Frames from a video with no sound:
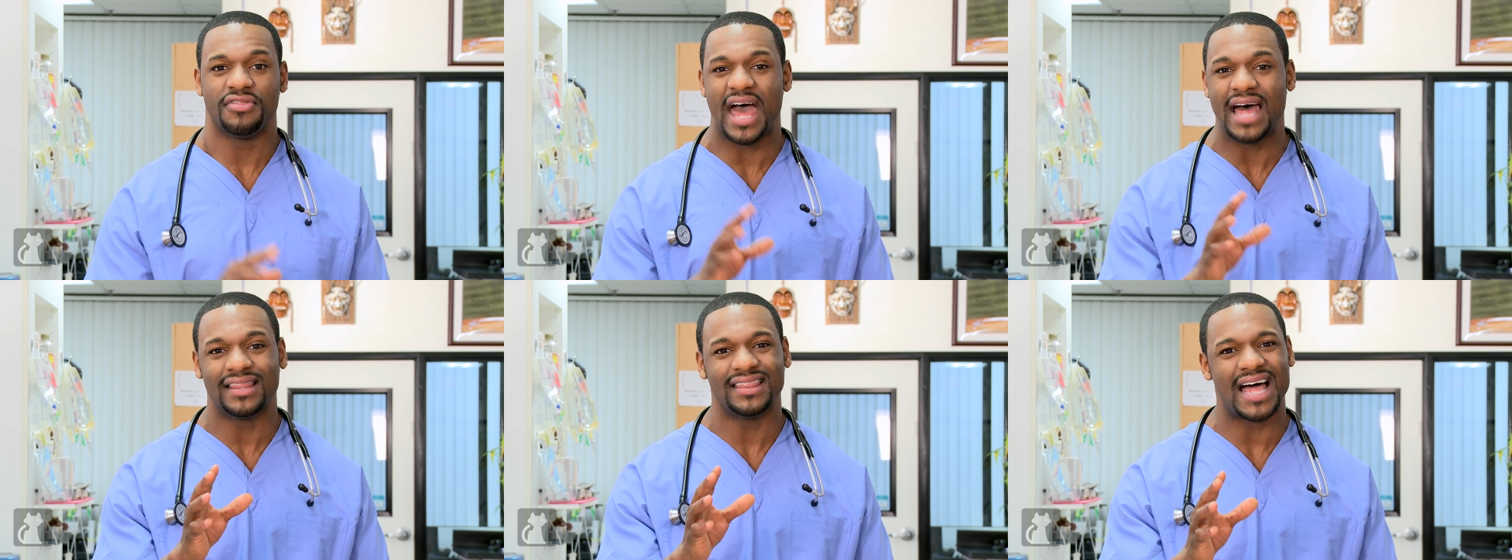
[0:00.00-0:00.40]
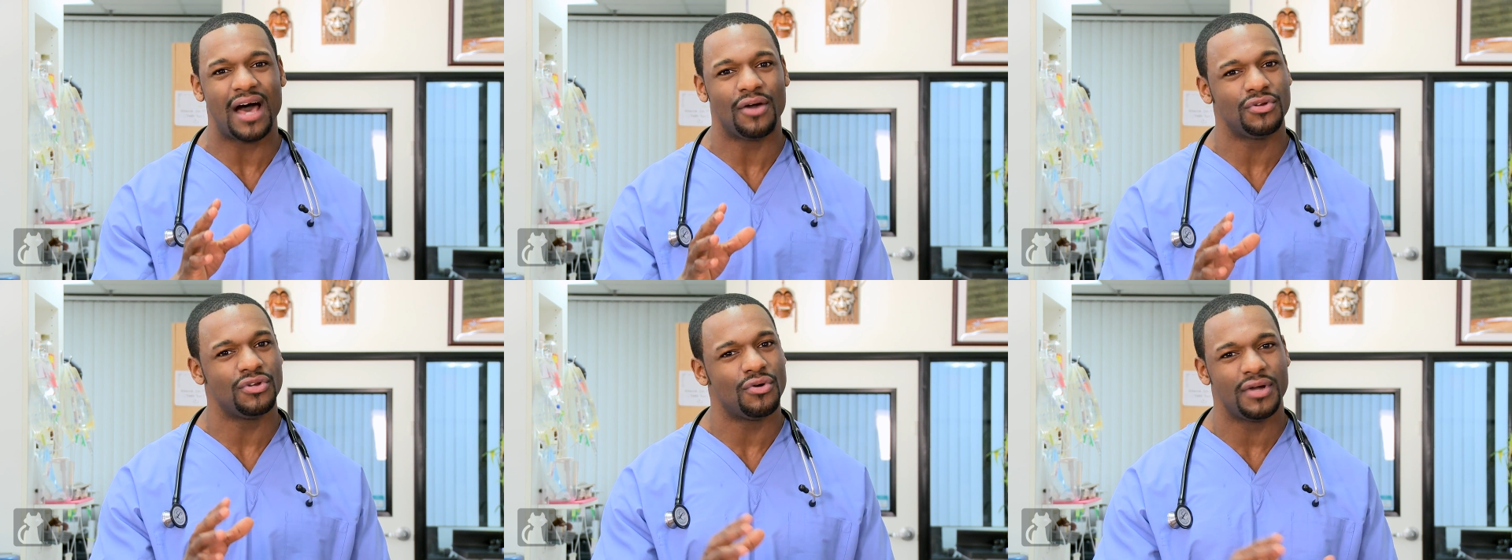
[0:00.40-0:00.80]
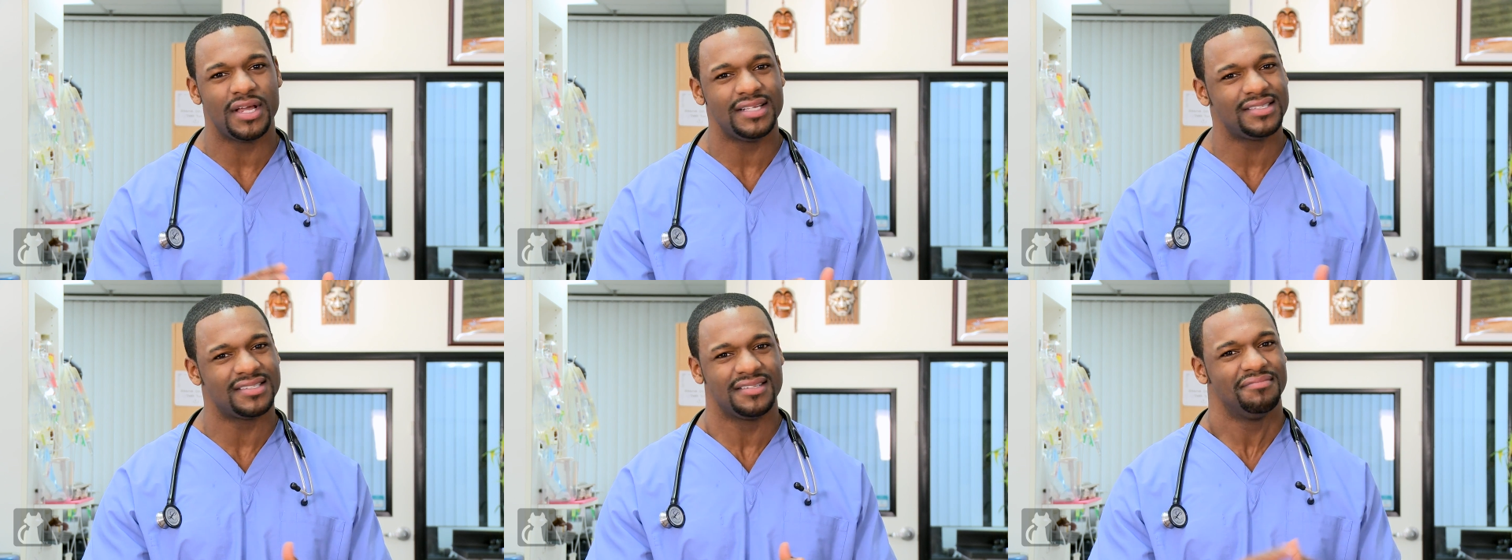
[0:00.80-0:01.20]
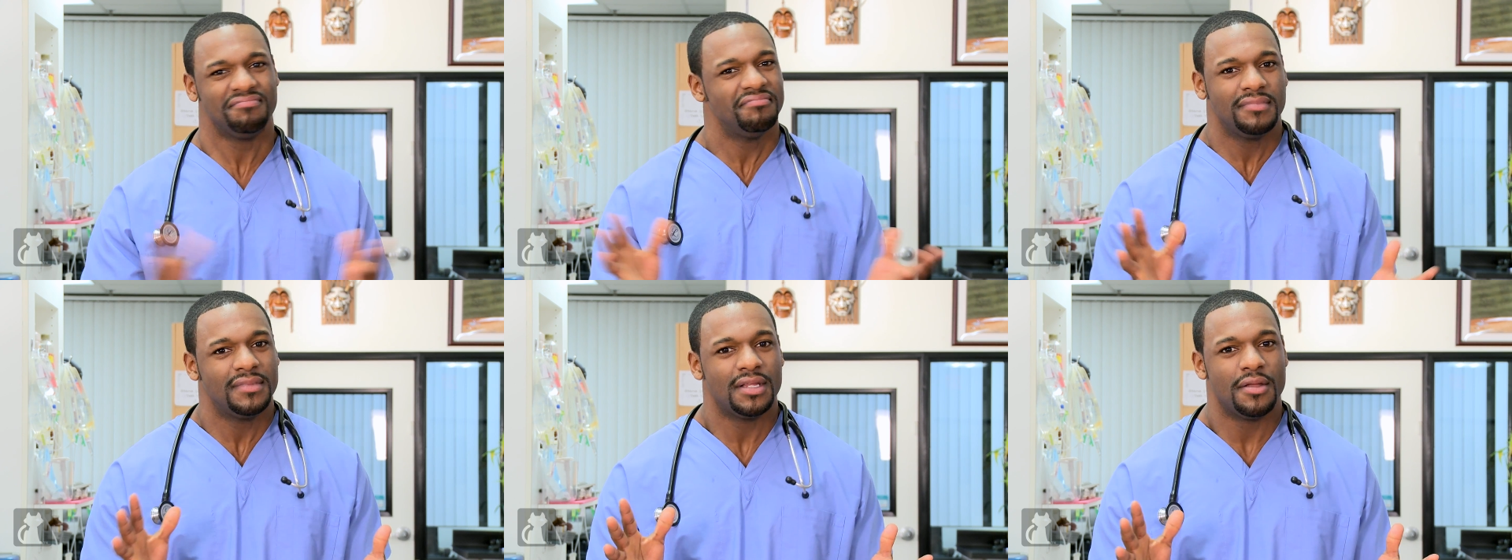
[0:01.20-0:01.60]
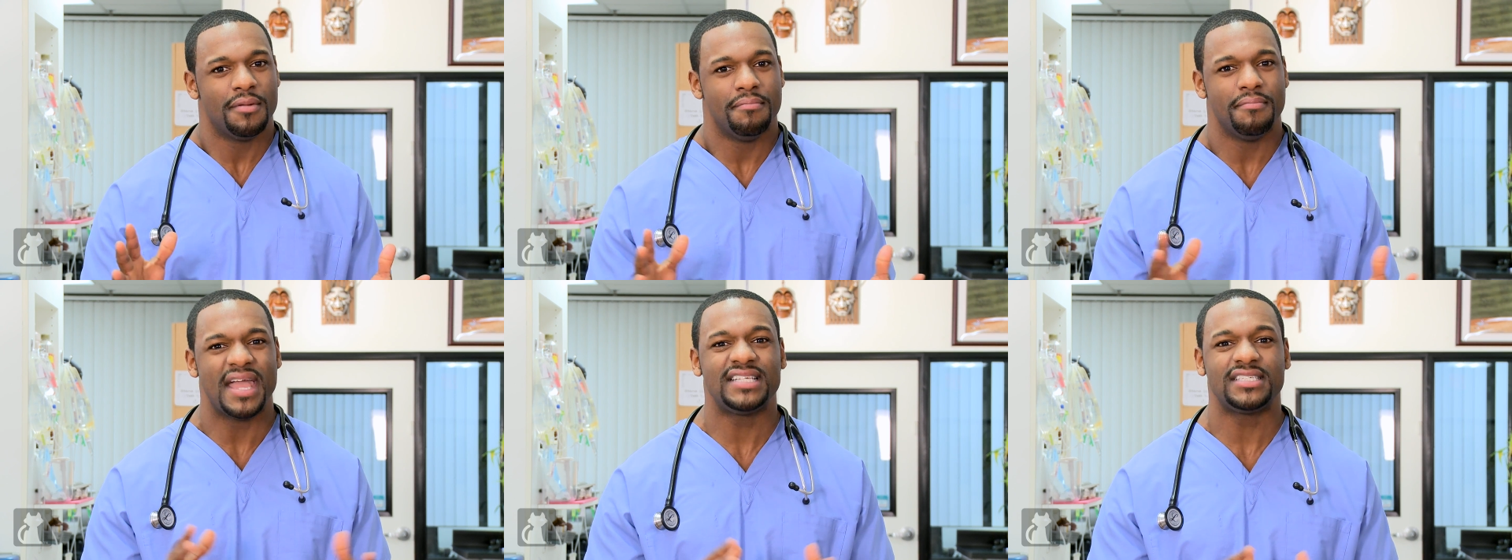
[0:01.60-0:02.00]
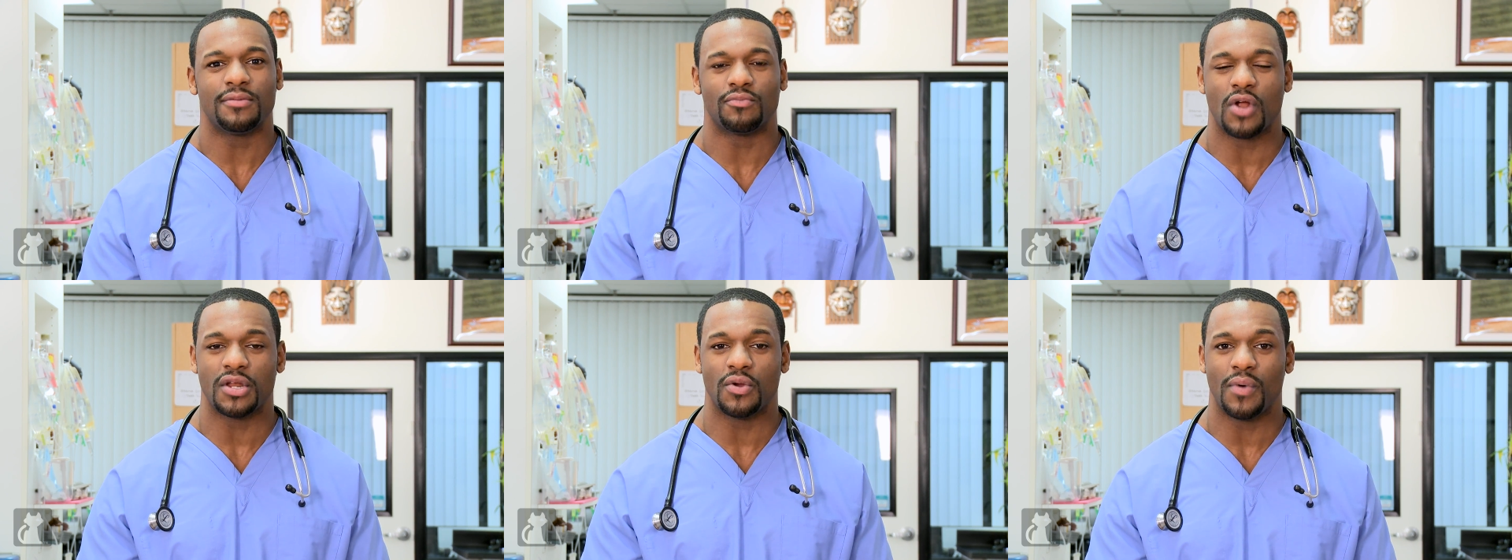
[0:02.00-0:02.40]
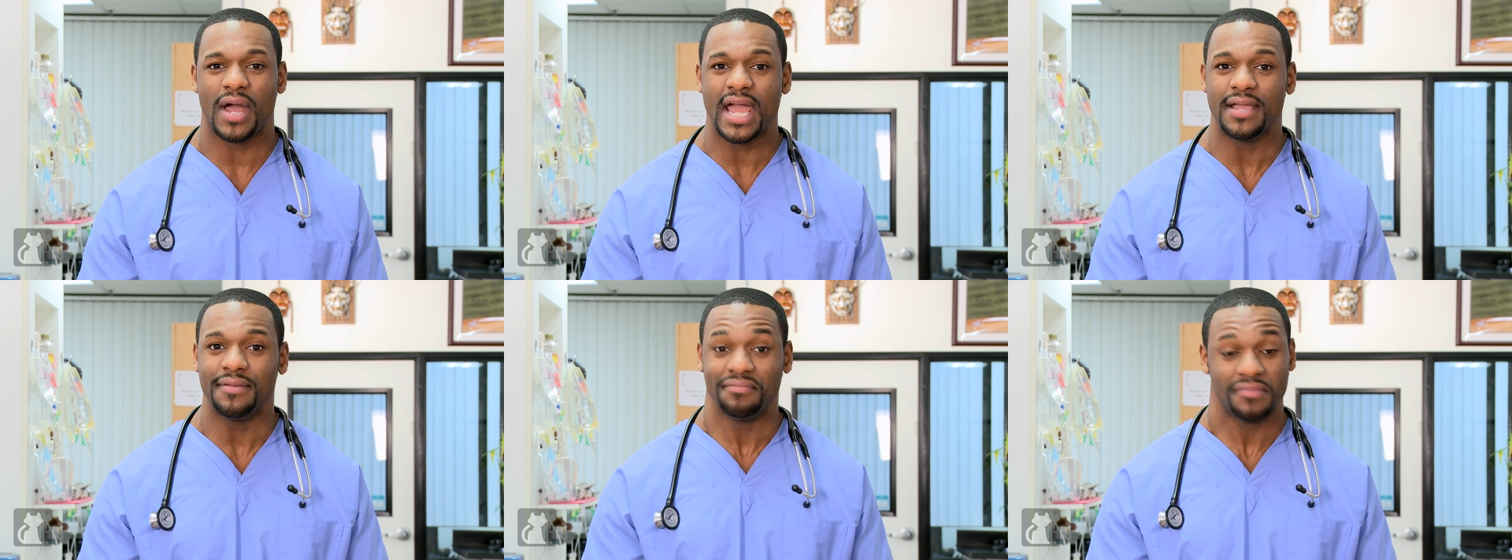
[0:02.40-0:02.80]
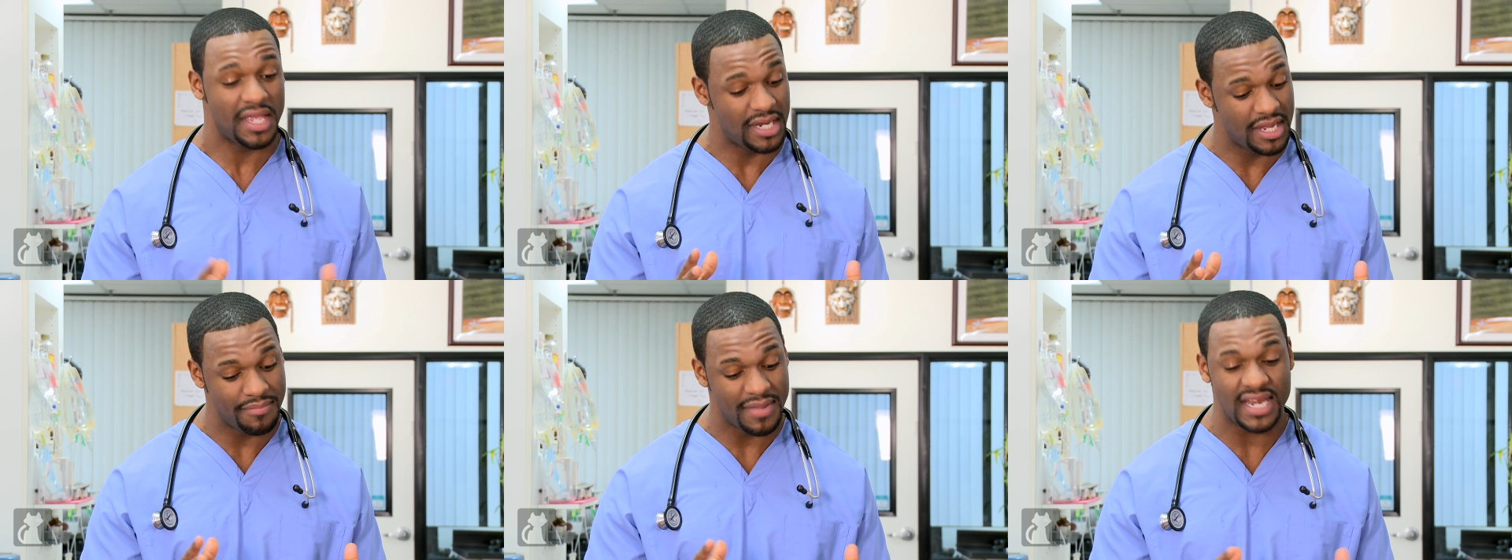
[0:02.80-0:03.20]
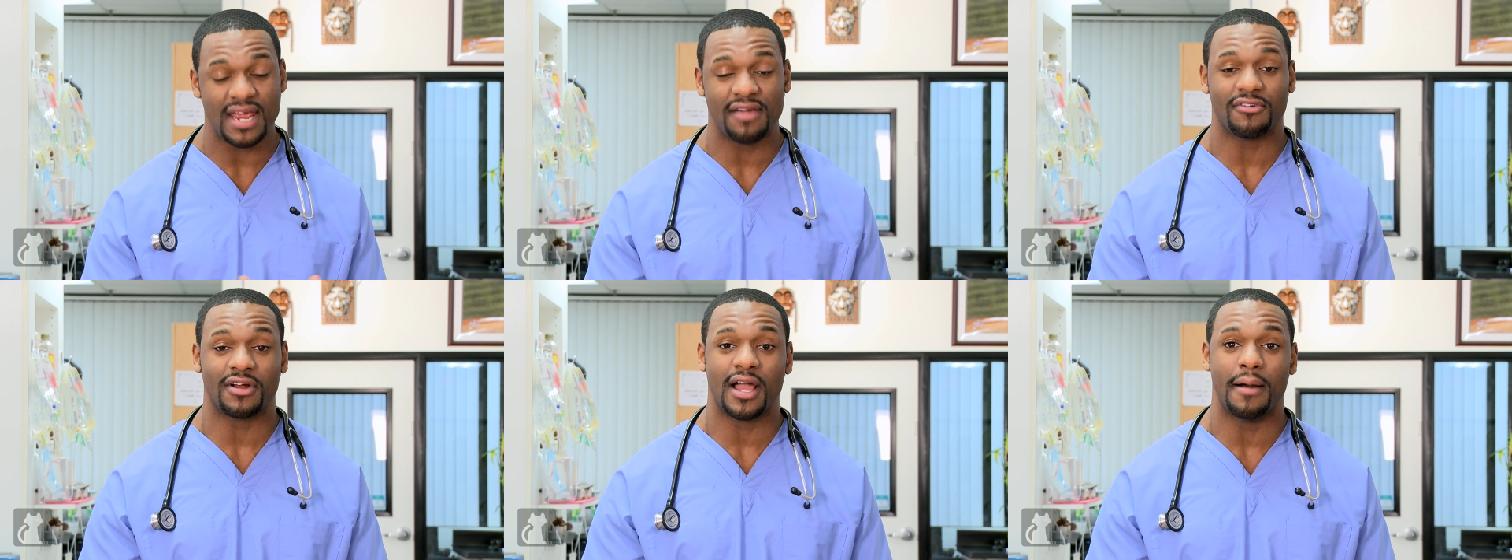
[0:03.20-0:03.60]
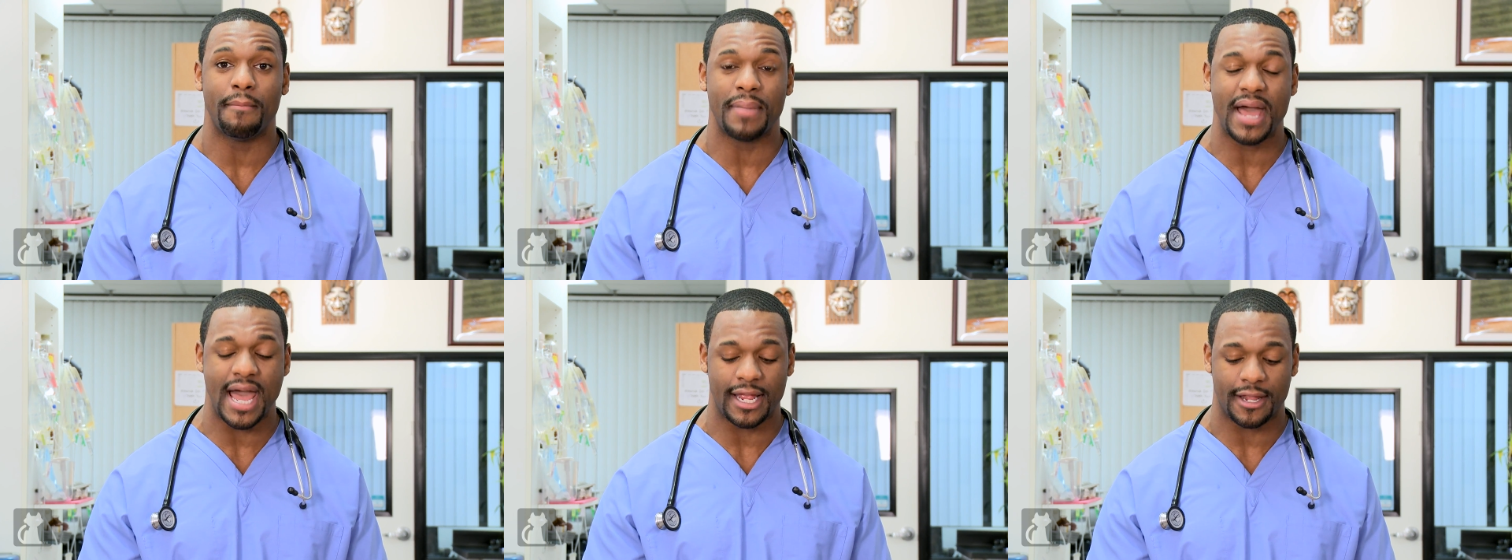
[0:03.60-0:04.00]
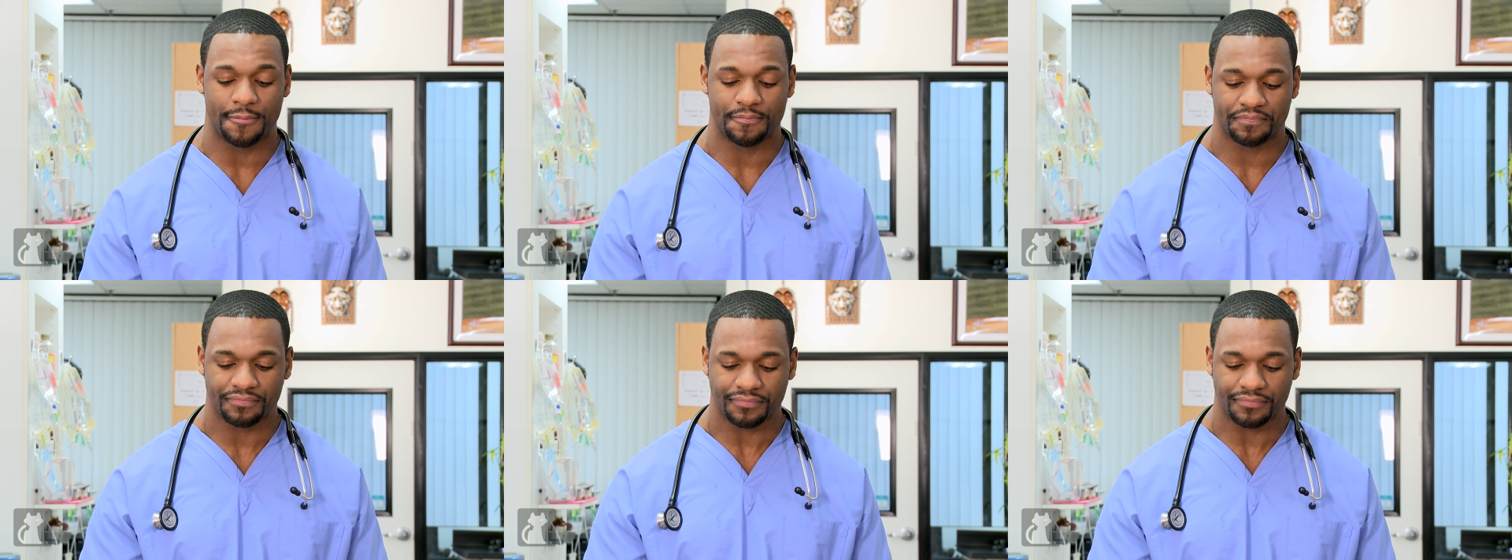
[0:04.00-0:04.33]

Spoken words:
That loud noise makes him run away, and he may never come back.